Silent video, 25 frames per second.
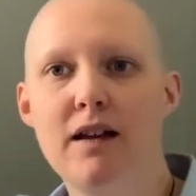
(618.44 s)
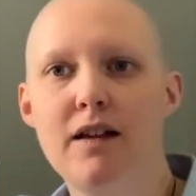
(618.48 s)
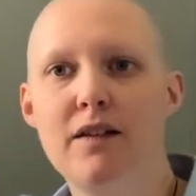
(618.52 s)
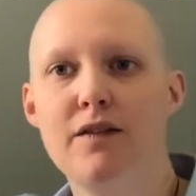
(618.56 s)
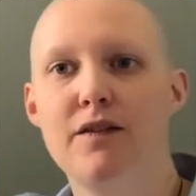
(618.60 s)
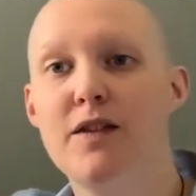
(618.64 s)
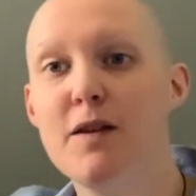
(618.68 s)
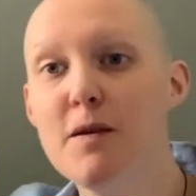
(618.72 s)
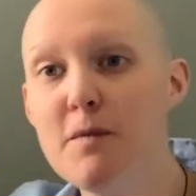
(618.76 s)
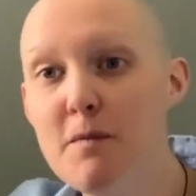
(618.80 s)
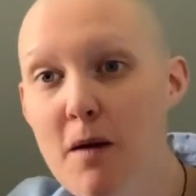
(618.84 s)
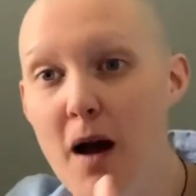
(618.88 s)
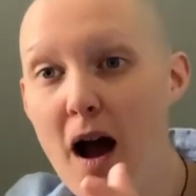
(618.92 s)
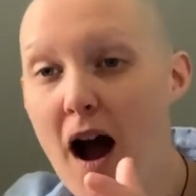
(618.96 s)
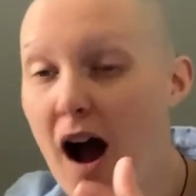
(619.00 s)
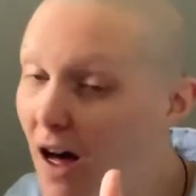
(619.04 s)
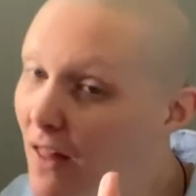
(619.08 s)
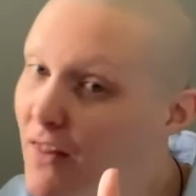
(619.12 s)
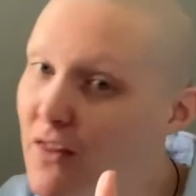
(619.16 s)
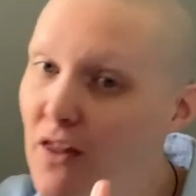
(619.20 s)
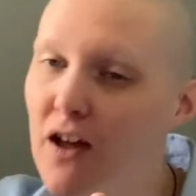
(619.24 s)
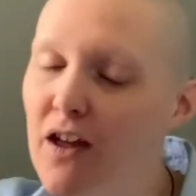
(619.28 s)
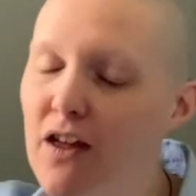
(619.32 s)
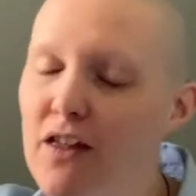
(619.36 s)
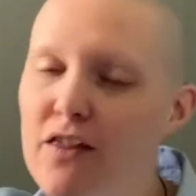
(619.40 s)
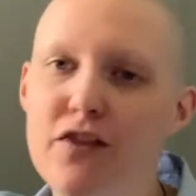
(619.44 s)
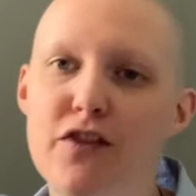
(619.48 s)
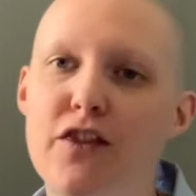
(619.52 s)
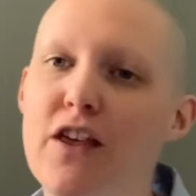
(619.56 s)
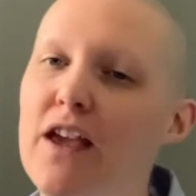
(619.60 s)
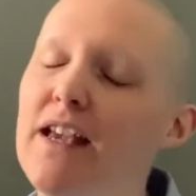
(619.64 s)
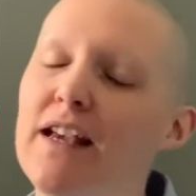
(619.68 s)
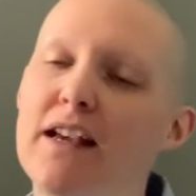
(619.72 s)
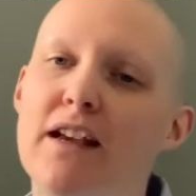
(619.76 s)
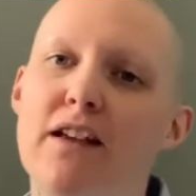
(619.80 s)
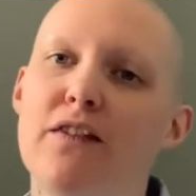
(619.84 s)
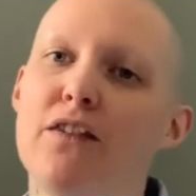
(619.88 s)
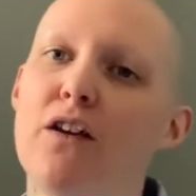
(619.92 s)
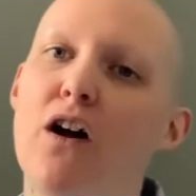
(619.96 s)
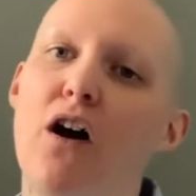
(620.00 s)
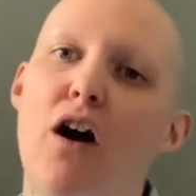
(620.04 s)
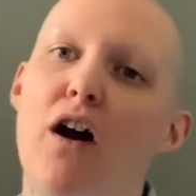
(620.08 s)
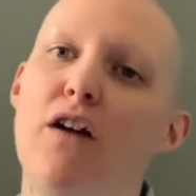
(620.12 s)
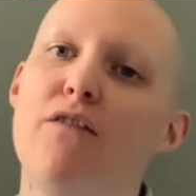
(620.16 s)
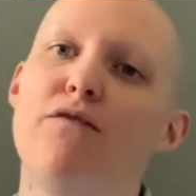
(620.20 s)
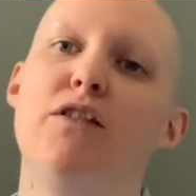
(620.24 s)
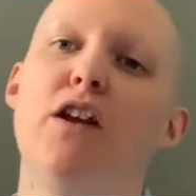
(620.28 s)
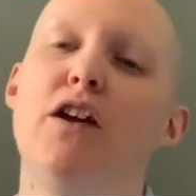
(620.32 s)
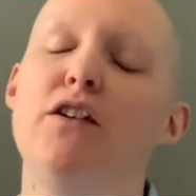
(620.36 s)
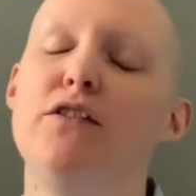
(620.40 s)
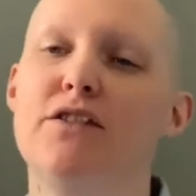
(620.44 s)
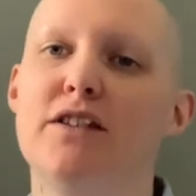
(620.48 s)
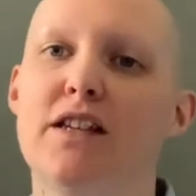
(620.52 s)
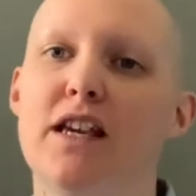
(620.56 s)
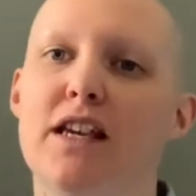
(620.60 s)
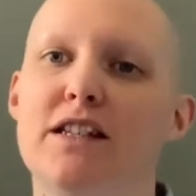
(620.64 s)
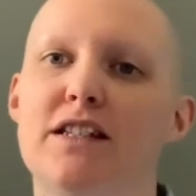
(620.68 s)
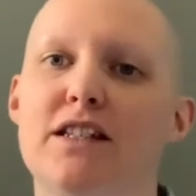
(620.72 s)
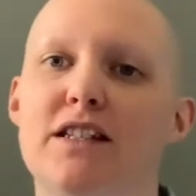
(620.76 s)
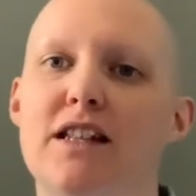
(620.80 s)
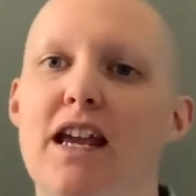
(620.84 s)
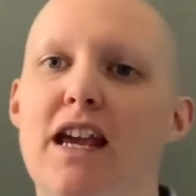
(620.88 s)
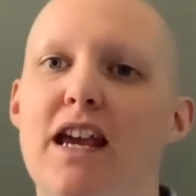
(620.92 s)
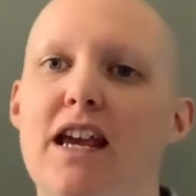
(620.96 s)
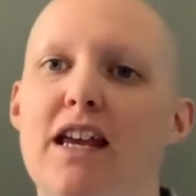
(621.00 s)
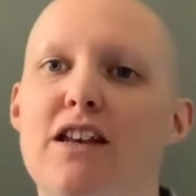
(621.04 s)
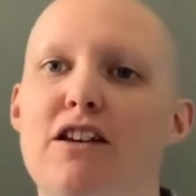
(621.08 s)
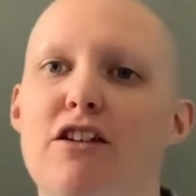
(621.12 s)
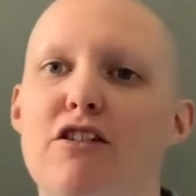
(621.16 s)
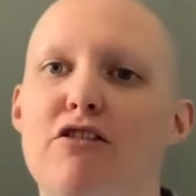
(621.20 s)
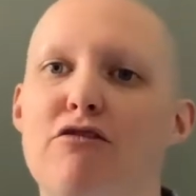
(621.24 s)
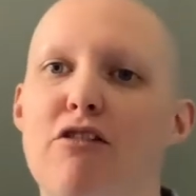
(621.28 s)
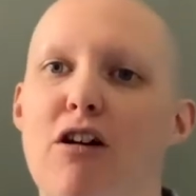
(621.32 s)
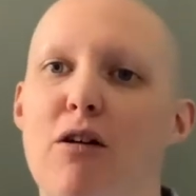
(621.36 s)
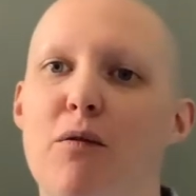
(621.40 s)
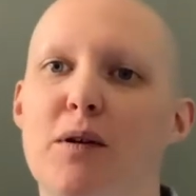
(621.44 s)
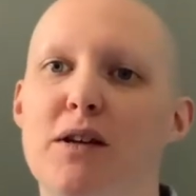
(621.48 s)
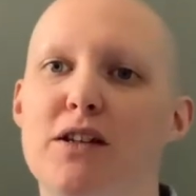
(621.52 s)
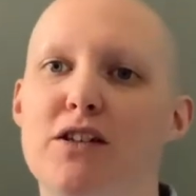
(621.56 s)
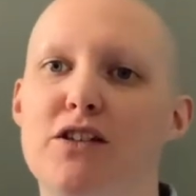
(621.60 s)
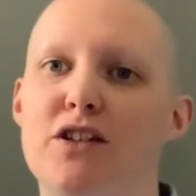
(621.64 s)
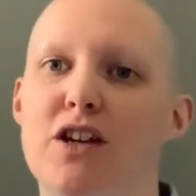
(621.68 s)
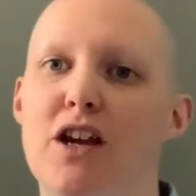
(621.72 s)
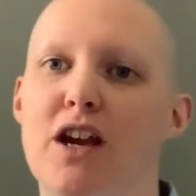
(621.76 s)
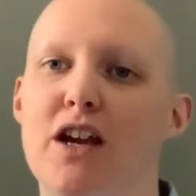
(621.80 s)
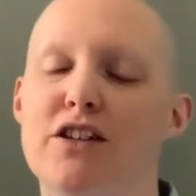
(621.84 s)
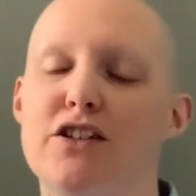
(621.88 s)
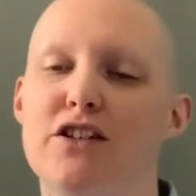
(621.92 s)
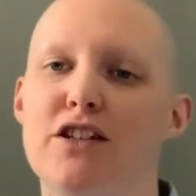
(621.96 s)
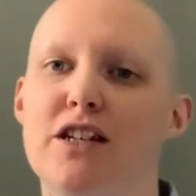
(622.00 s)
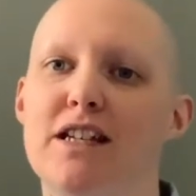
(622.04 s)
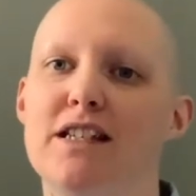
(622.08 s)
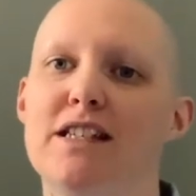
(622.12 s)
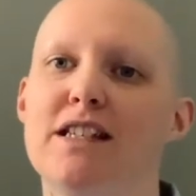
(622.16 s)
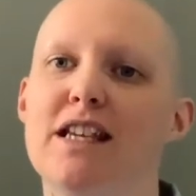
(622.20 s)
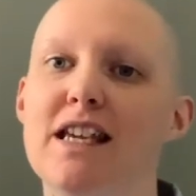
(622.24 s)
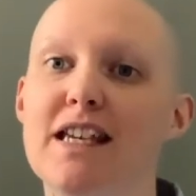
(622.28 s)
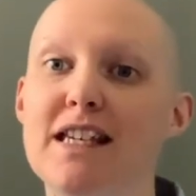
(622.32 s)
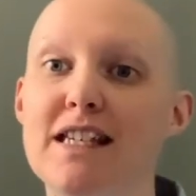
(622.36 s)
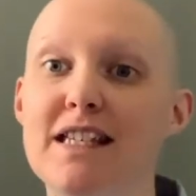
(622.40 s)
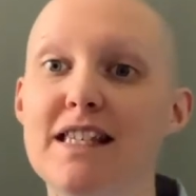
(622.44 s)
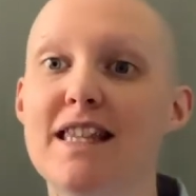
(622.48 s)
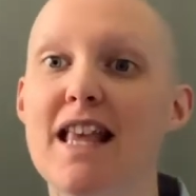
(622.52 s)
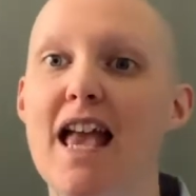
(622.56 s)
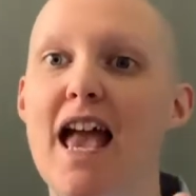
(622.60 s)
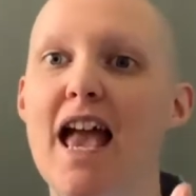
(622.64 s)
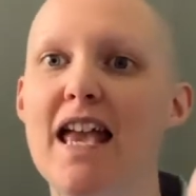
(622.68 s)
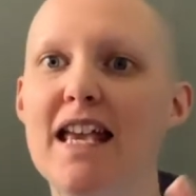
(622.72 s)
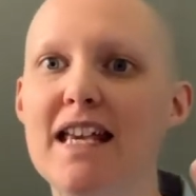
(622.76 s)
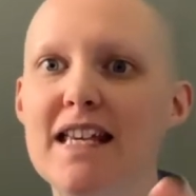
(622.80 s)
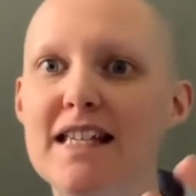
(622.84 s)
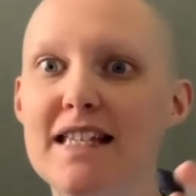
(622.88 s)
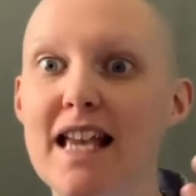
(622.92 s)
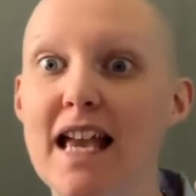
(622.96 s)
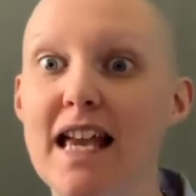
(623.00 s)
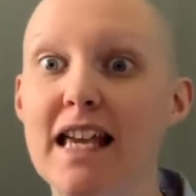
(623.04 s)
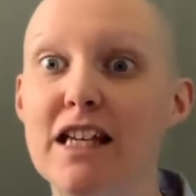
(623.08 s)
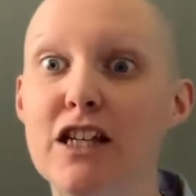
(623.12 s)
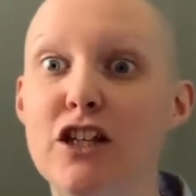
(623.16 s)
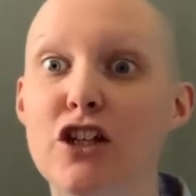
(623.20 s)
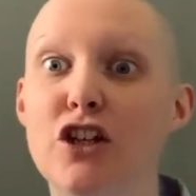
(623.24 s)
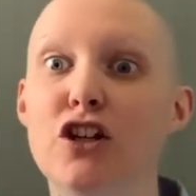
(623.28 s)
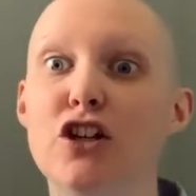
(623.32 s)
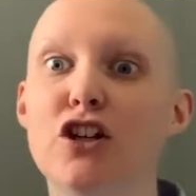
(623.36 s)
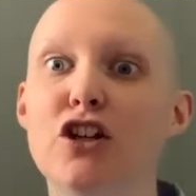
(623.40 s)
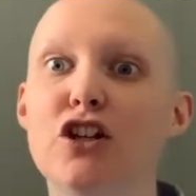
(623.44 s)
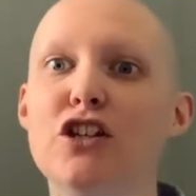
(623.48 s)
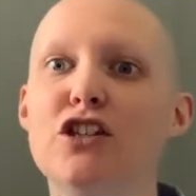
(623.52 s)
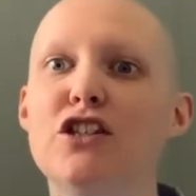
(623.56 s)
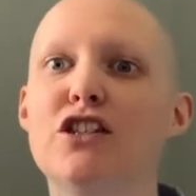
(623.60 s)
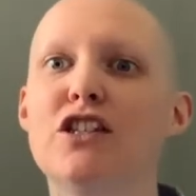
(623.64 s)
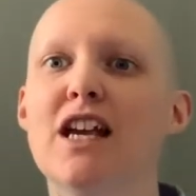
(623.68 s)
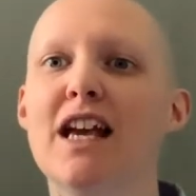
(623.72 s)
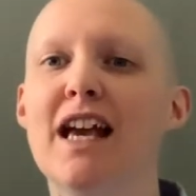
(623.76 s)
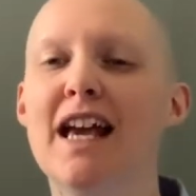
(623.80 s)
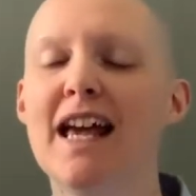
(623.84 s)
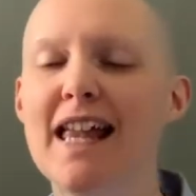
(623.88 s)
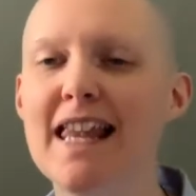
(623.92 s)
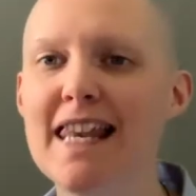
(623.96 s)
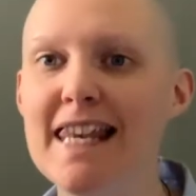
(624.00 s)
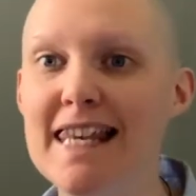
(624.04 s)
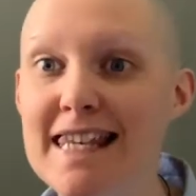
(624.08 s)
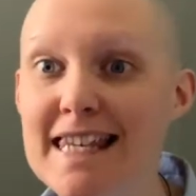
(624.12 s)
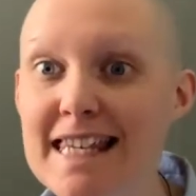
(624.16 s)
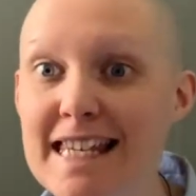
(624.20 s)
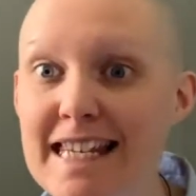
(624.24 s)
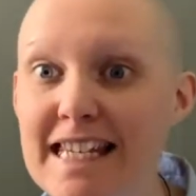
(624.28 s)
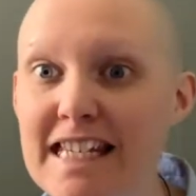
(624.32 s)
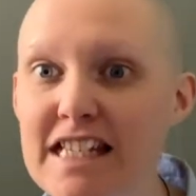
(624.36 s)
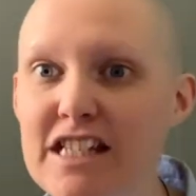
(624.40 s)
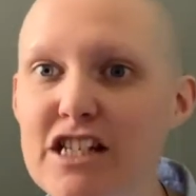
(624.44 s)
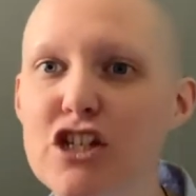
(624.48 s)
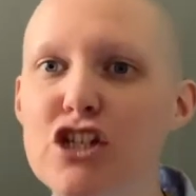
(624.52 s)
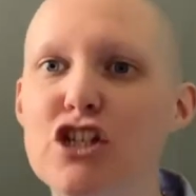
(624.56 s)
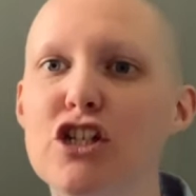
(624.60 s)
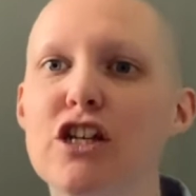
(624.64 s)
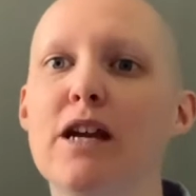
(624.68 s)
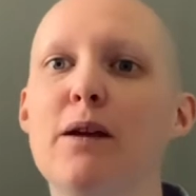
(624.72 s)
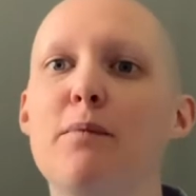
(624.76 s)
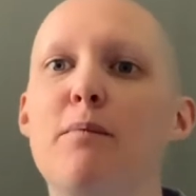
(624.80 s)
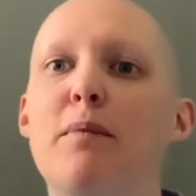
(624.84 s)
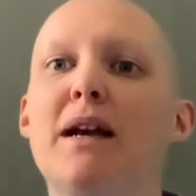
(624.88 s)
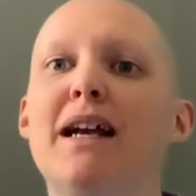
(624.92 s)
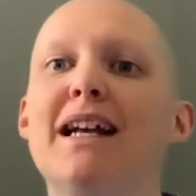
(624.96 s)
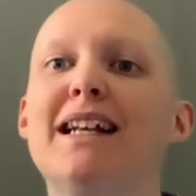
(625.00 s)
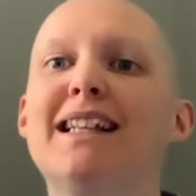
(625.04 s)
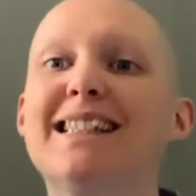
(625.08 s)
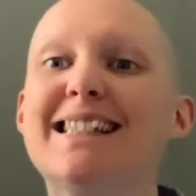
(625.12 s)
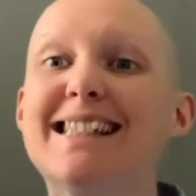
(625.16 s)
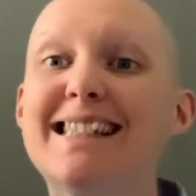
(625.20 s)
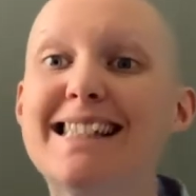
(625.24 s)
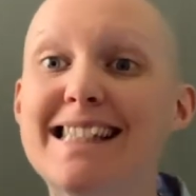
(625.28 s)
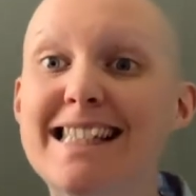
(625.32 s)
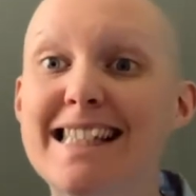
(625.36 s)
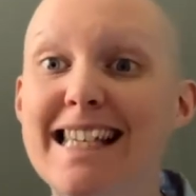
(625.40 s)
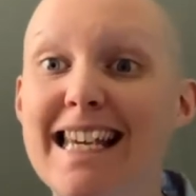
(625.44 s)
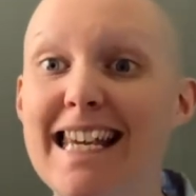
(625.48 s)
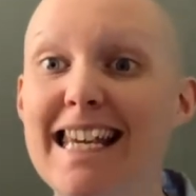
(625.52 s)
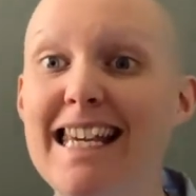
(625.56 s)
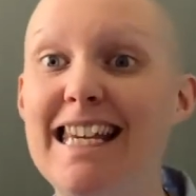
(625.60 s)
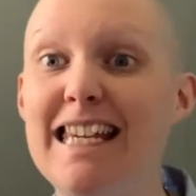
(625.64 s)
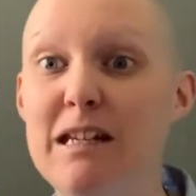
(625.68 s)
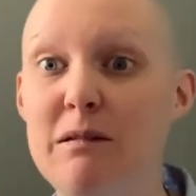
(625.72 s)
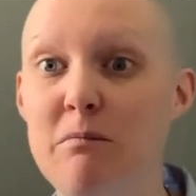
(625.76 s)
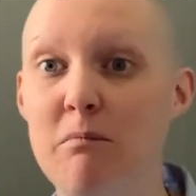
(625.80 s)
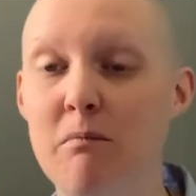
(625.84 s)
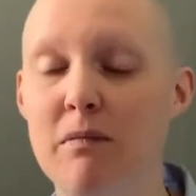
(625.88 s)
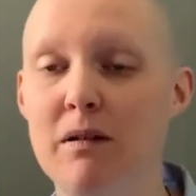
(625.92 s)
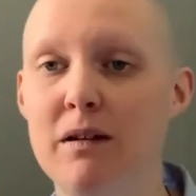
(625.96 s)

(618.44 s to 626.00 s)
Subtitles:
The other thing that I've noticed in growing churches is there is a good leadership team.